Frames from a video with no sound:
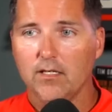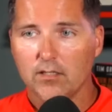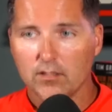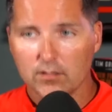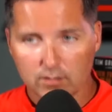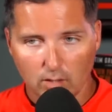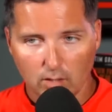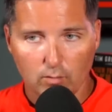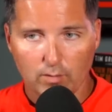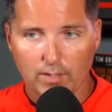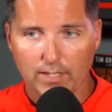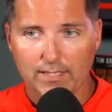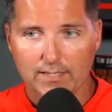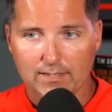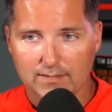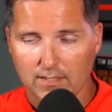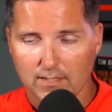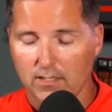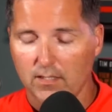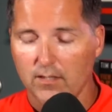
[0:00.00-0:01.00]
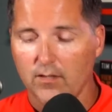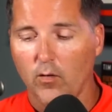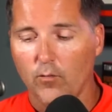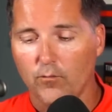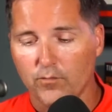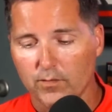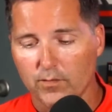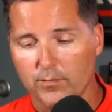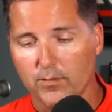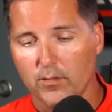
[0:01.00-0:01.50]
Go get it done.
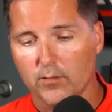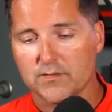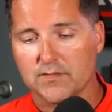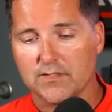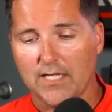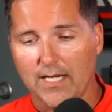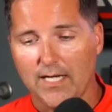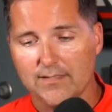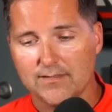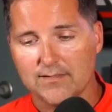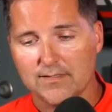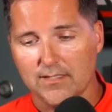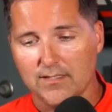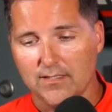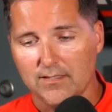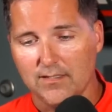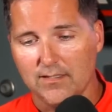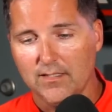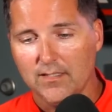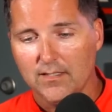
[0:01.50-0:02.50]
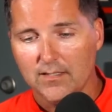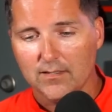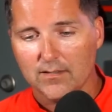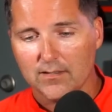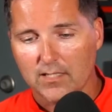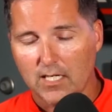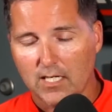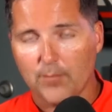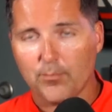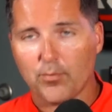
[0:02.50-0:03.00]
Hopefully, both sides can
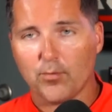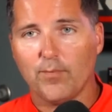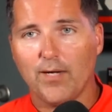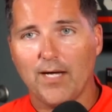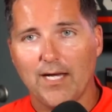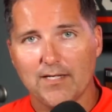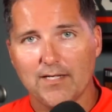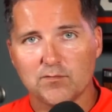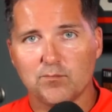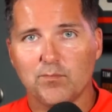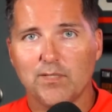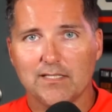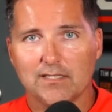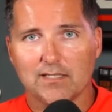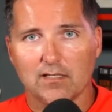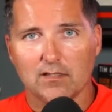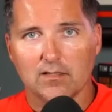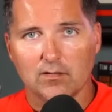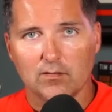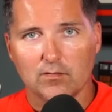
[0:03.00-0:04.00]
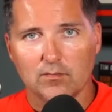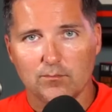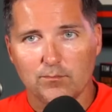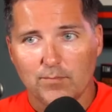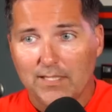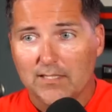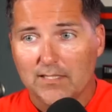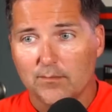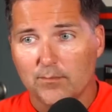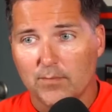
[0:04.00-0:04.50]
compromise, meet in the little,
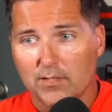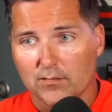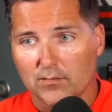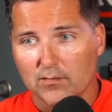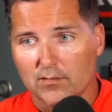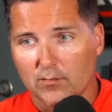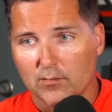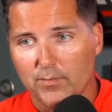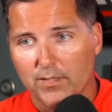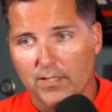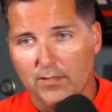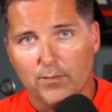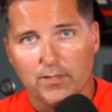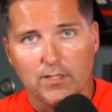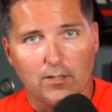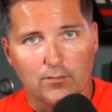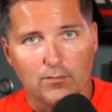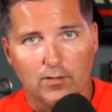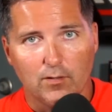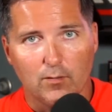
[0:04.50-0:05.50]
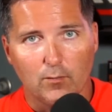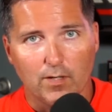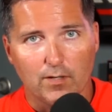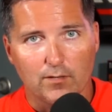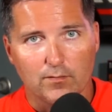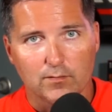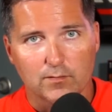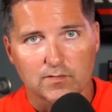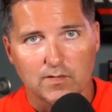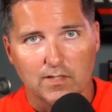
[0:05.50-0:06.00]
meet in the middle a little bit. We don't know where
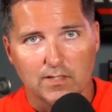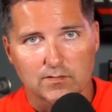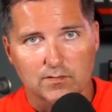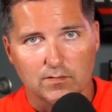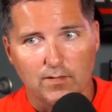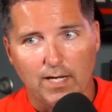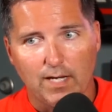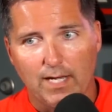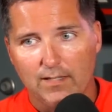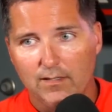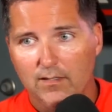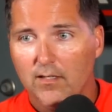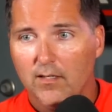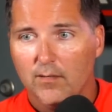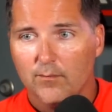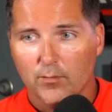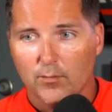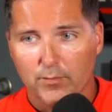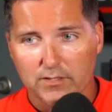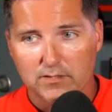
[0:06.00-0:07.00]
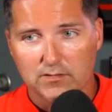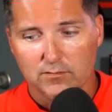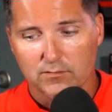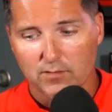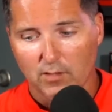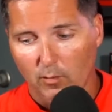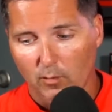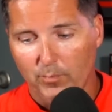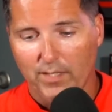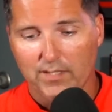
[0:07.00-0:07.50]
those things are at, but we do
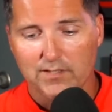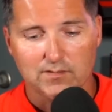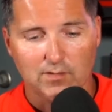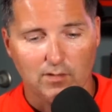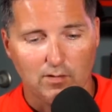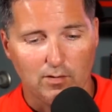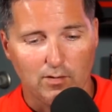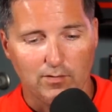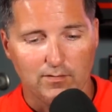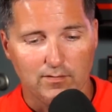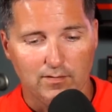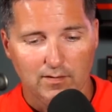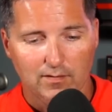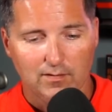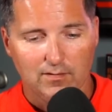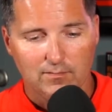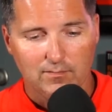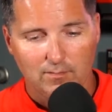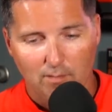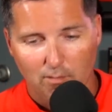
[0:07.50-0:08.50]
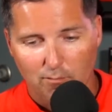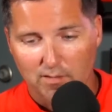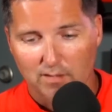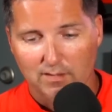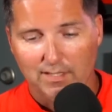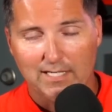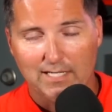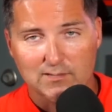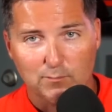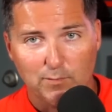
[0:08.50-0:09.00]
know based on over the
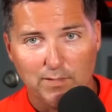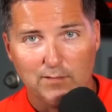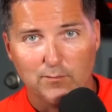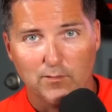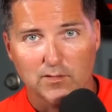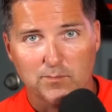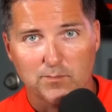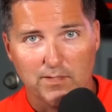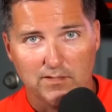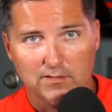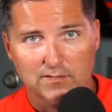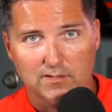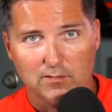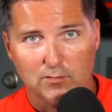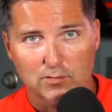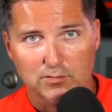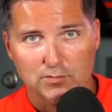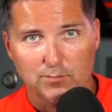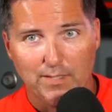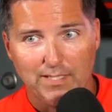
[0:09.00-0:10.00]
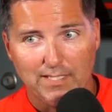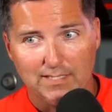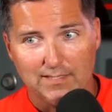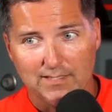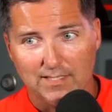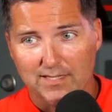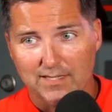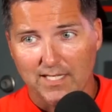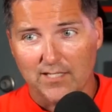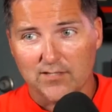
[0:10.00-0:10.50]
last week what's been on social media
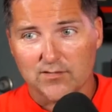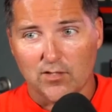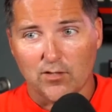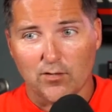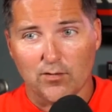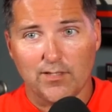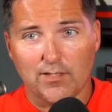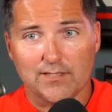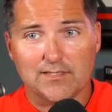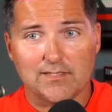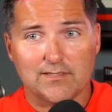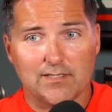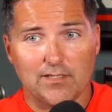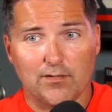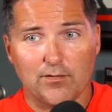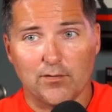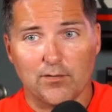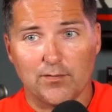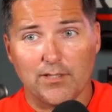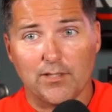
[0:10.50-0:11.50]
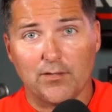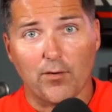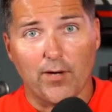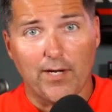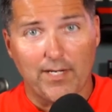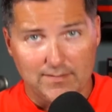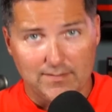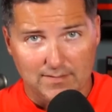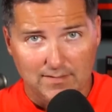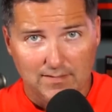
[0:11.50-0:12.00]
that things aren't necessarily
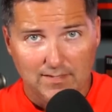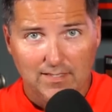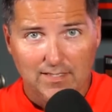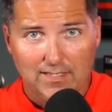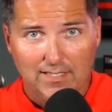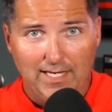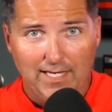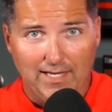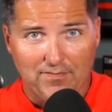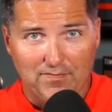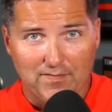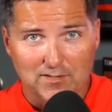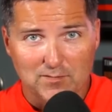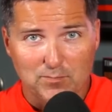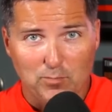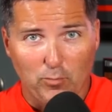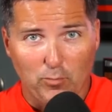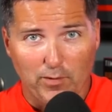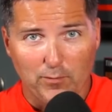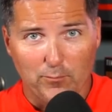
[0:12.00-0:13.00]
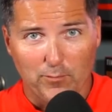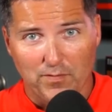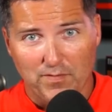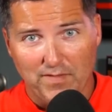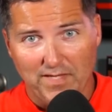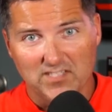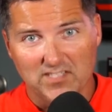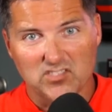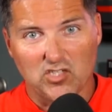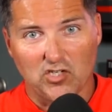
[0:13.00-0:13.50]
great at this point when
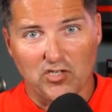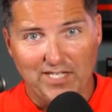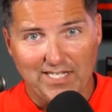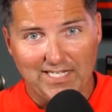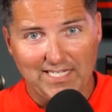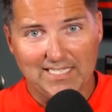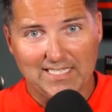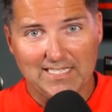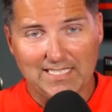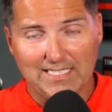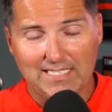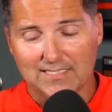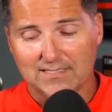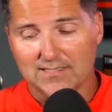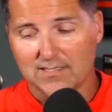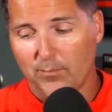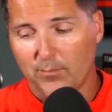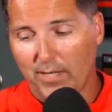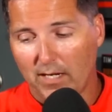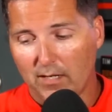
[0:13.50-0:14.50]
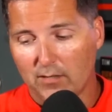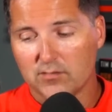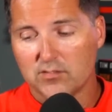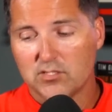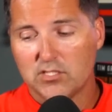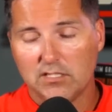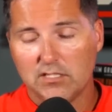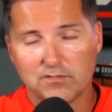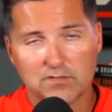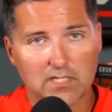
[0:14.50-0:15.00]
things start getting leaked about
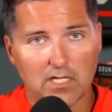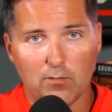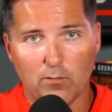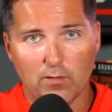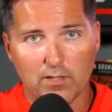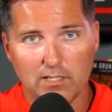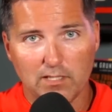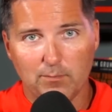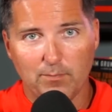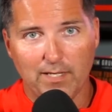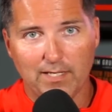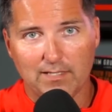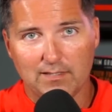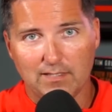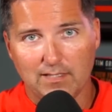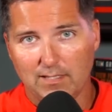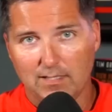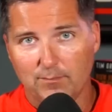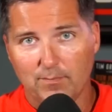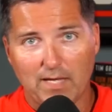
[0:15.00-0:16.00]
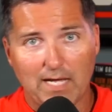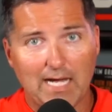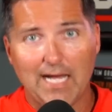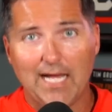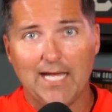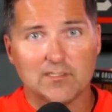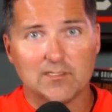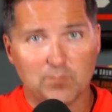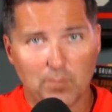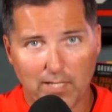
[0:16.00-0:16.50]
Chiefs not wanting to make him the
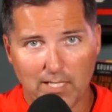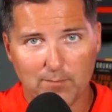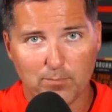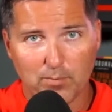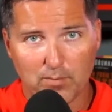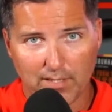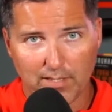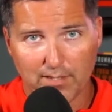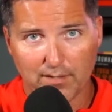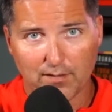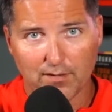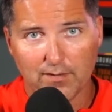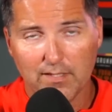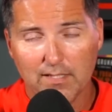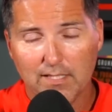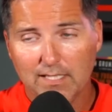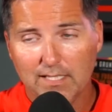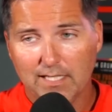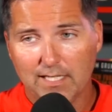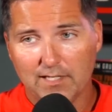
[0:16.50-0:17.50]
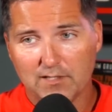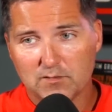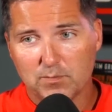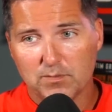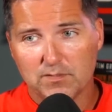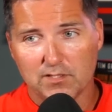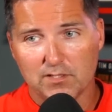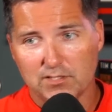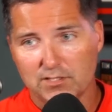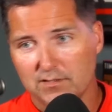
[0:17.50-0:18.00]
highest paid player in his
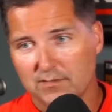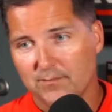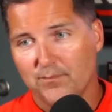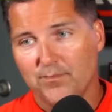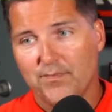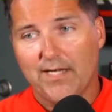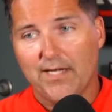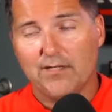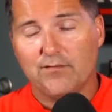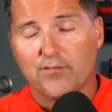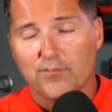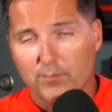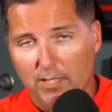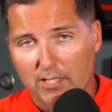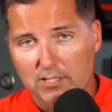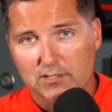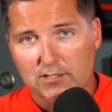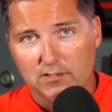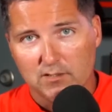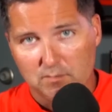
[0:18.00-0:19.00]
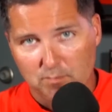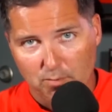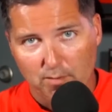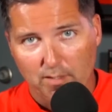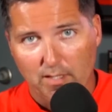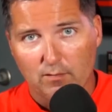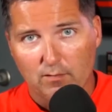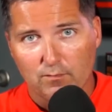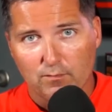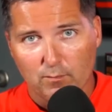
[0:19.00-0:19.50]
position. That information is put
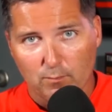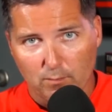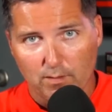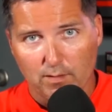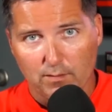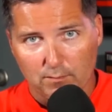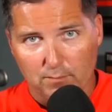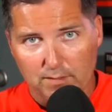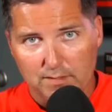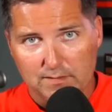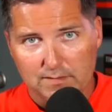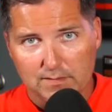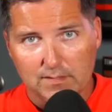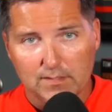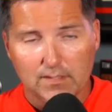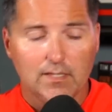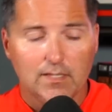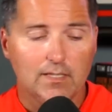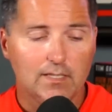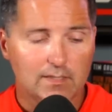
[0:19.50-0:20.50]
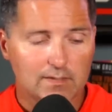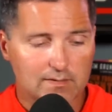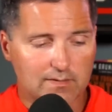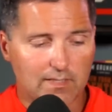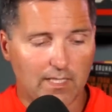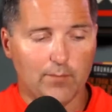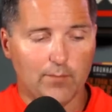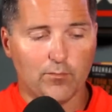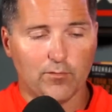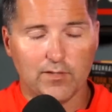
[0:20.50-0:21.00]
out for a reason.
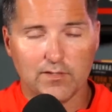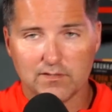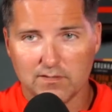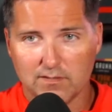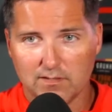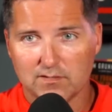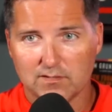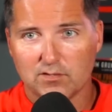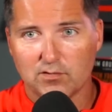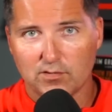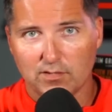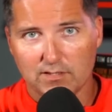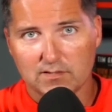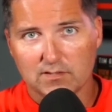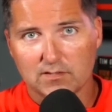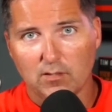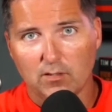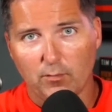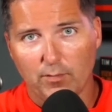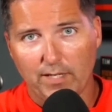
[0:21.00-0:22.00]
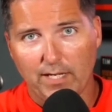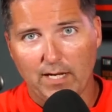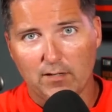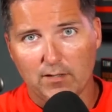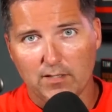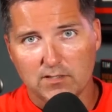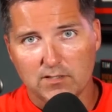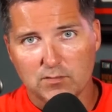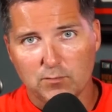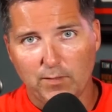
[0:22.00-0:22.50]
Same reason as Chris going out
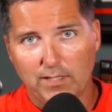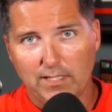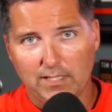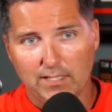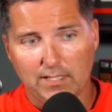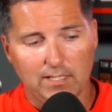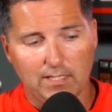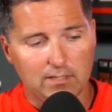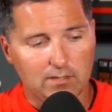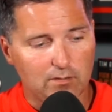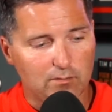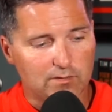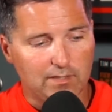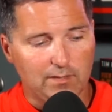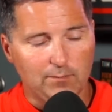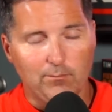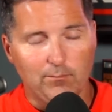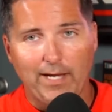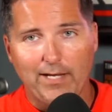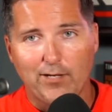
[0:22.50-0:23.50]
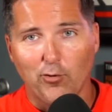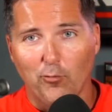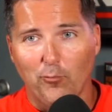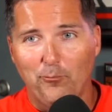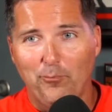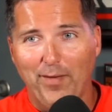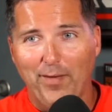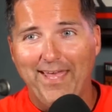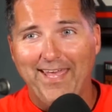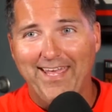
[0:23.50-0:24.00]
and tweeting and using Michael
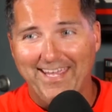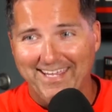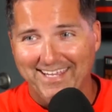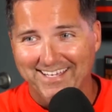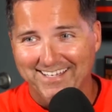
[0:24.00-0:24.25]
Bay